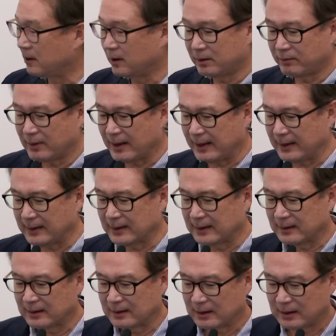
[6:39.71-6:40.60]
RAG,
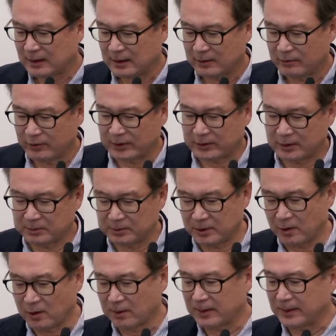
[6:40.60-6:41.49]

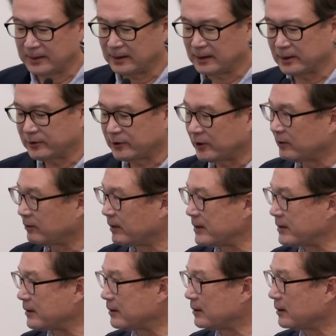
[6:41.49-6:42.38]
Retrieval-Augmented
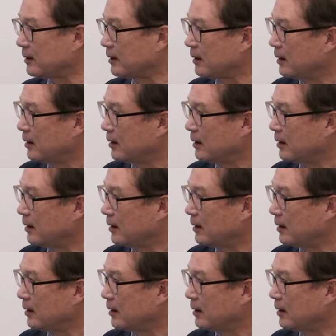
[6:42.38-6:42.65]
Generation.